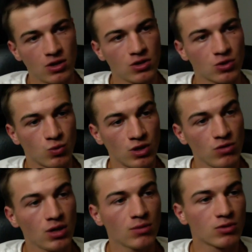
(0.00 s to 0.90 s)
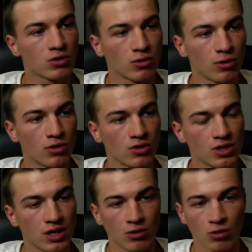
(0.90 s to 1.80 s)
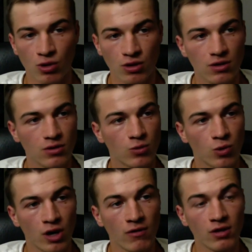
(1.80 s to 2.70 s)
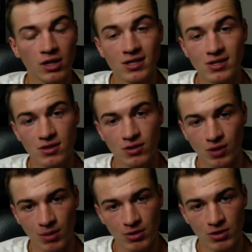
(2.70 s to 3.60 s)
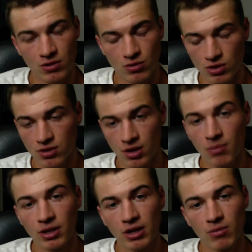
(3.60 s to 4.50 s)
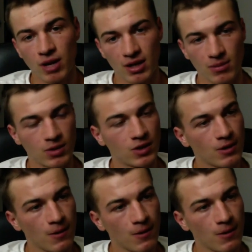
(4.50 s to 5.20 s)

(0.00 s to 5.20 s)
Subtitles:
So when you come to the Lord and say, Lord, whatever it is you want me to do, it's complete abandonment.